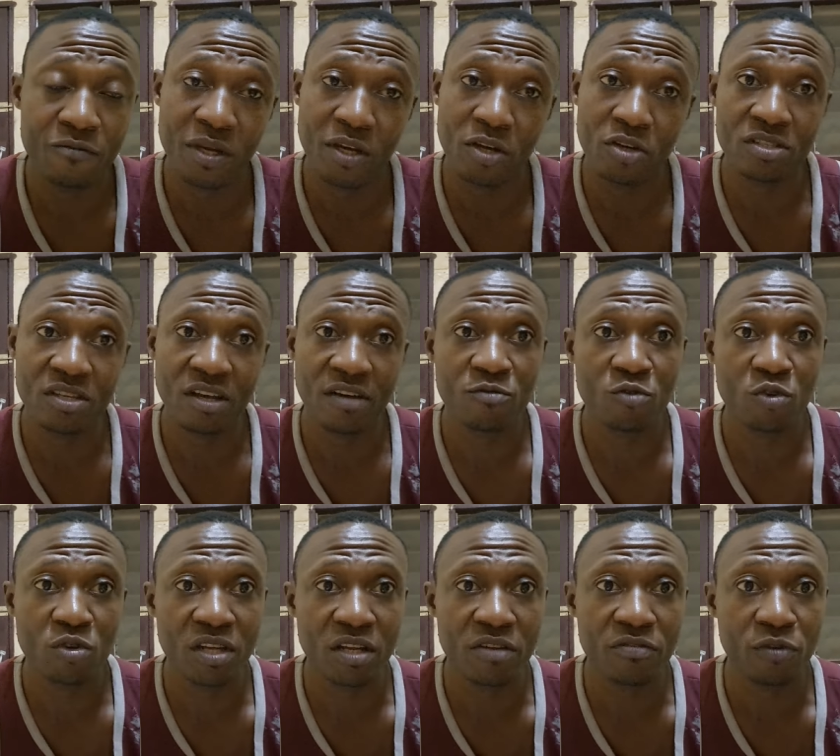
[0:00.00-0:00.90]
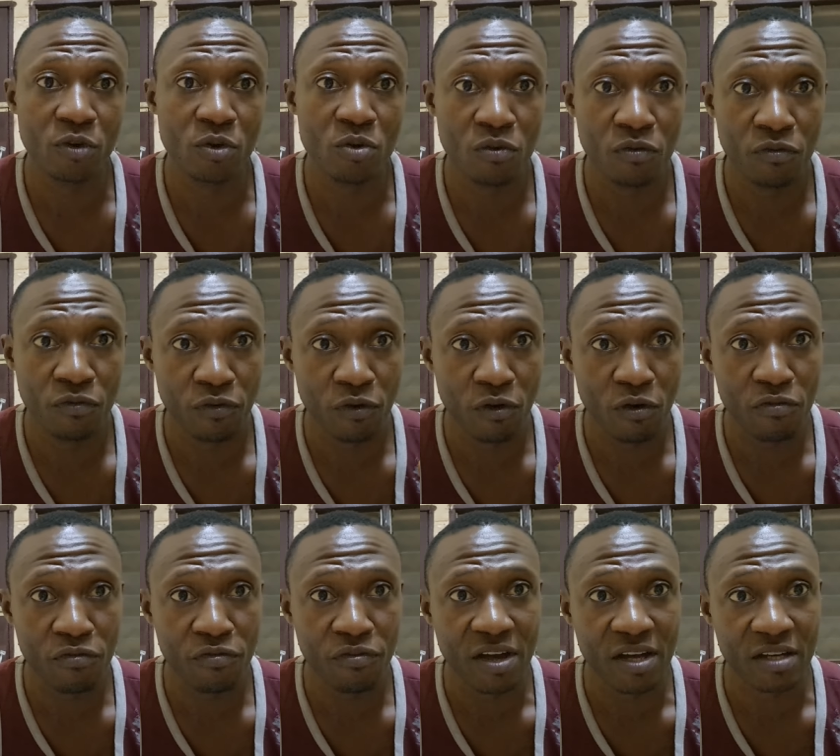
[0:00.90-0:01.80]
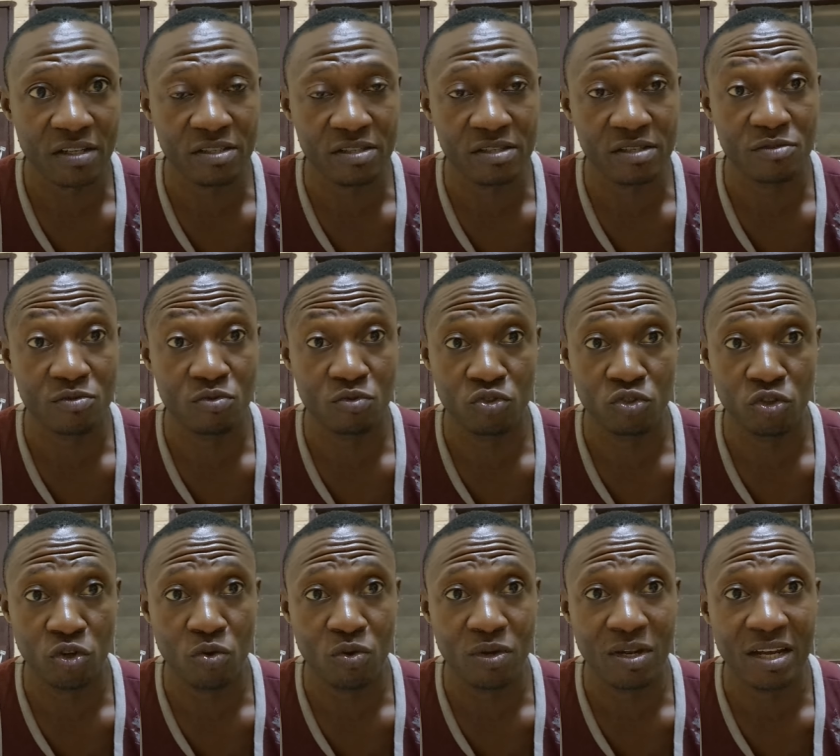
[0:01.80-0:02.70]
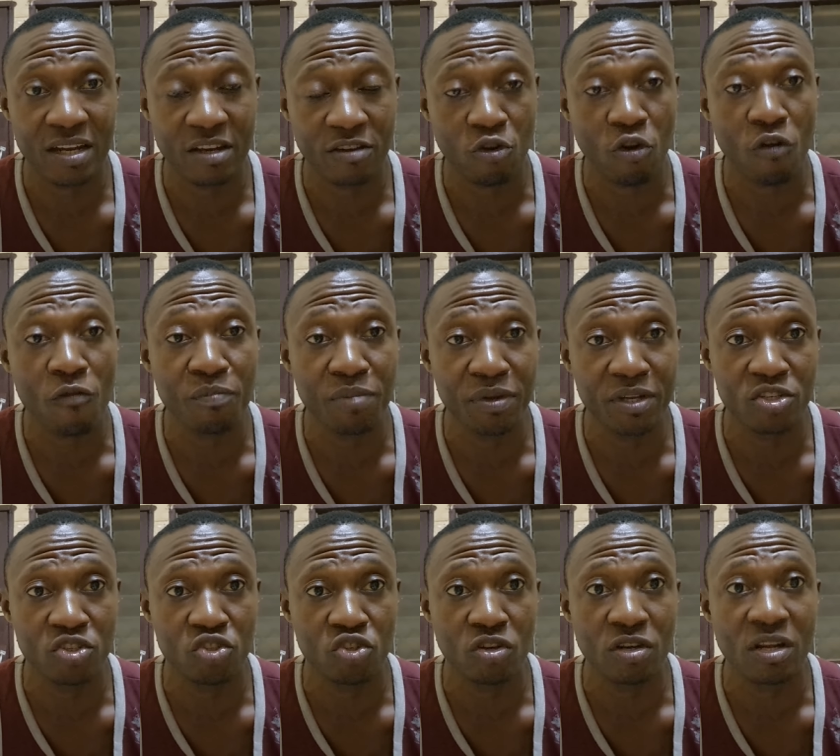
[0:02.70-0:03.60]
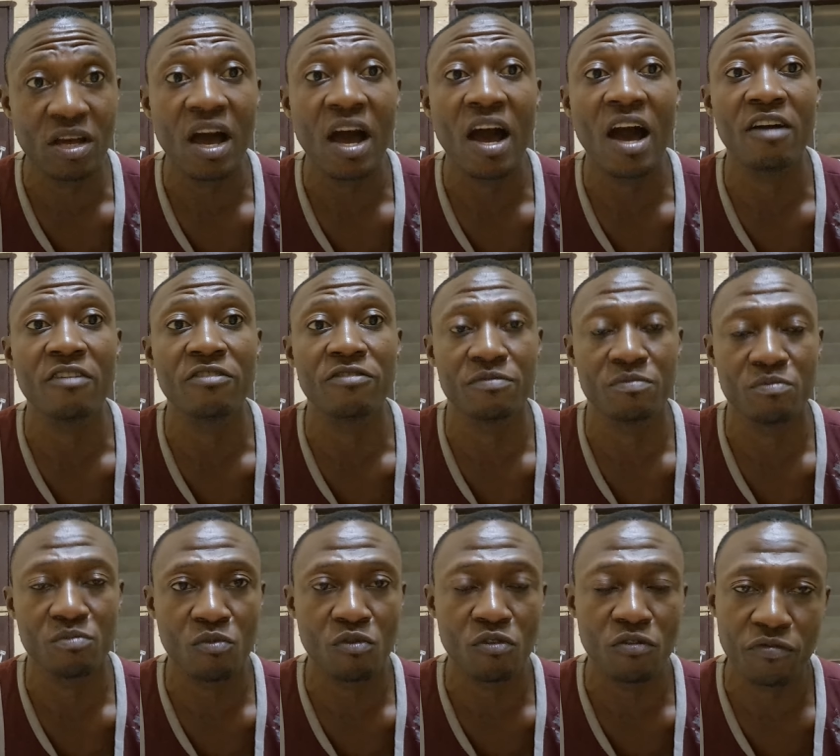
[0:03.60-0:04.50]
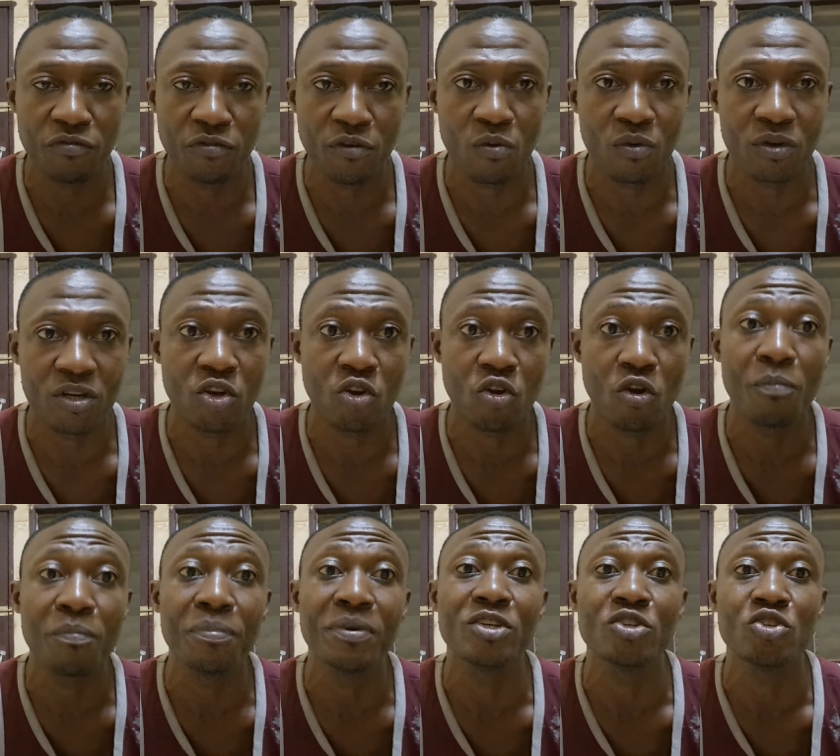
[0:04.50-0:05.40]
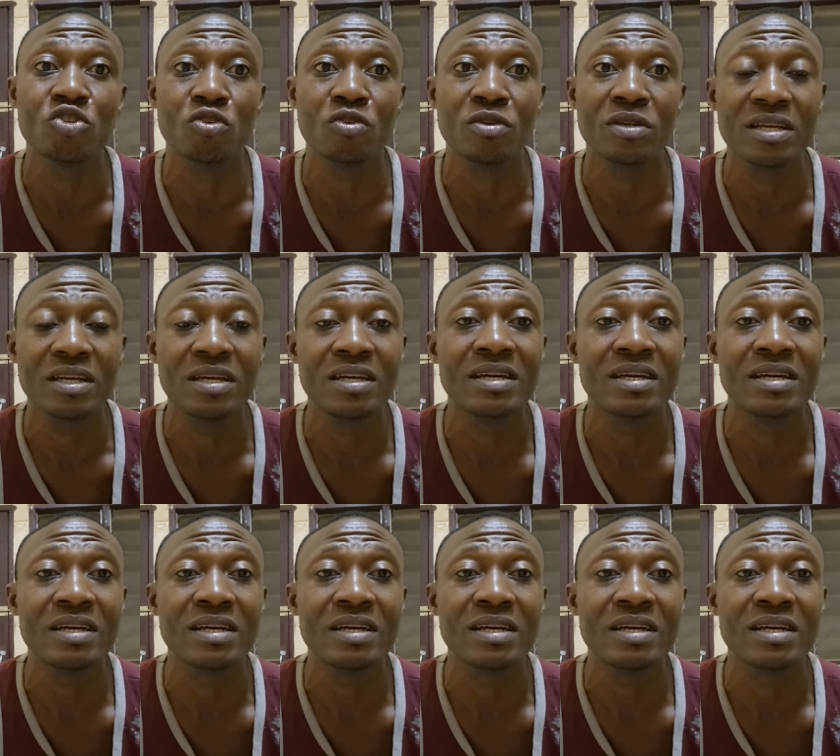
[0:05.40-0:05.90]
because I've noted for you four facts to show you that the competition have moved forward, the competition